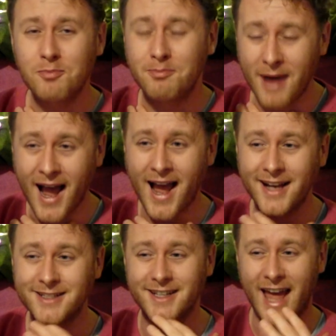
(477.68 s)

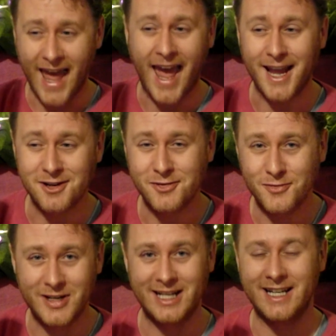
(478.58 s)
bad egg,
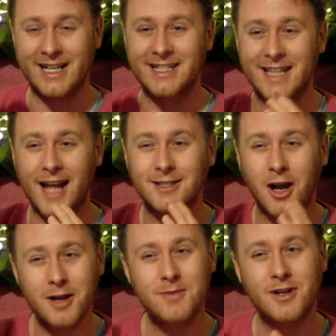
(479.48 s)
really. He's that
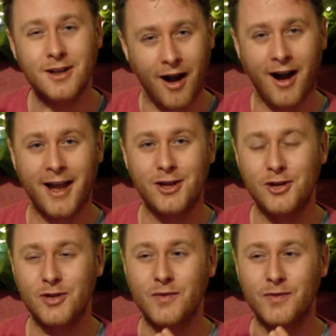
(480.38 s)
type of guy who you've